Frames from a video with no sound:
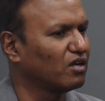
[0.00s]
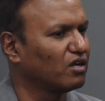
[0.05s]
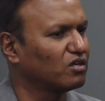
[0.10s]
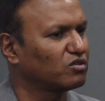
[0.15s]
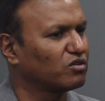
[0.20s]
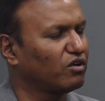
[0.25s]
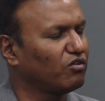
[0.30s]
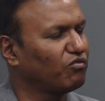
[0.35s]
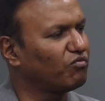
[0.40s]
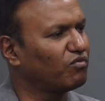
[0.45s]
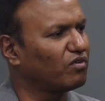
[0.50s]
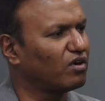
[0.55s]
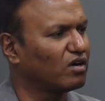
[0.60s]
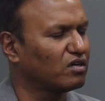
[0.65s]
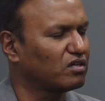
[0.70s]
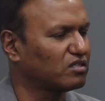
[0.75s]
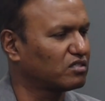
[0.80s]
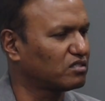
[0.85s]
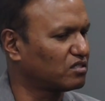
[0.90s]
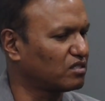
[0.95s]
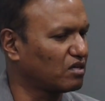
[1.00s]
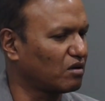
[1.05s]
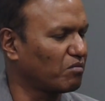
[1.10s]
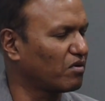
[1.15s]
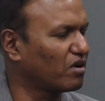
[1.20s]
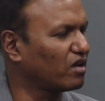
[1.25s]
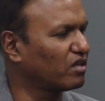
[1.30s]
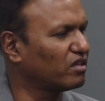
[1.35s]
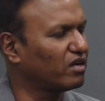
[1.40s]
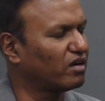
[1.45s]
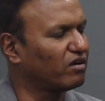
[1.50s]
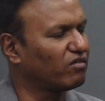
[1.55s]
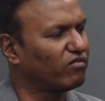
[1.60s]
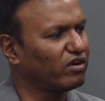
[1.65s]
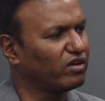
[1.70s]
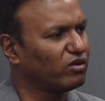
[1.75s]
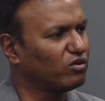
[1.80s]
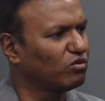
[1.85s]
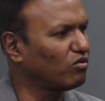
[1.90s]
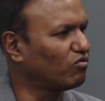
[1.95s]
So if not, some or other
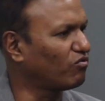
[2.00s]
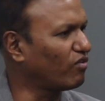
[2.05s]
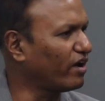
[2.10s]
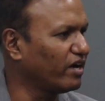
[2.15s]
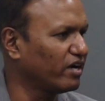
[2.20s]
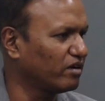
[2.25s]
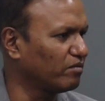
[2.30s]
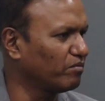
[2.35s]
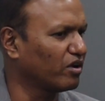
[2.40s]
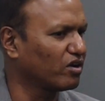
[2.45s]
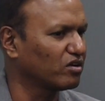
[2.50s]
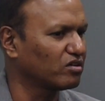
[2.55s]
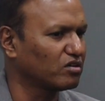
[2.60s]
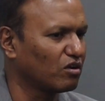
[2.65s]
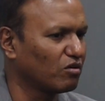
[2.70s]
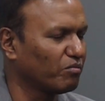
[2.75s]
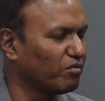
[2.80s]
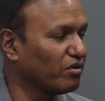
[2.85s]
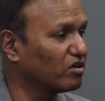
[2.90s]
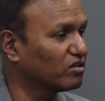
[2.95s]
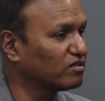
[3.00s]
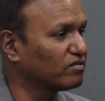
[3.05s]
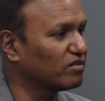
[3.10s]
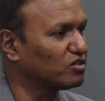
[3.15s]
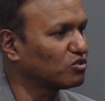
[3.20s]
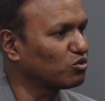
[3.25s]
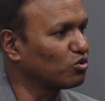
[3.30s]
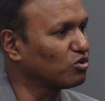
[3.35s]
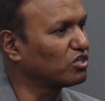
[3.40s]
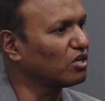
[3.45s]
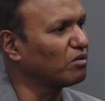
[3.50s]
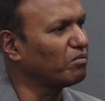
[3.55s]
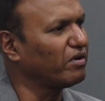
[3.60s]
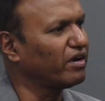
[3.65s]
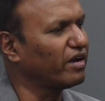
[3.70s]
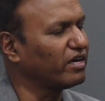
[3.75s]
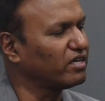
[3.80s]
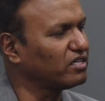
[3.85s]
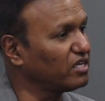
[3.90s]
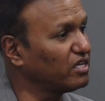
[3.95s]
way, you will find it. Because now, because of the social
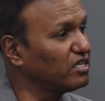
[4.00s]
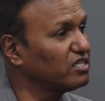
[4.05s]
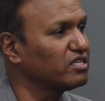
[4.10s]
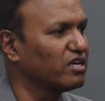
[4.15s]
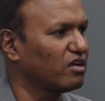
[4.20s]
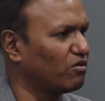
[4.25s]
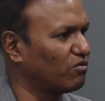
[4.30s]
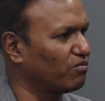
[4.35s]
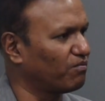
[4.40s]
media, it's easy now.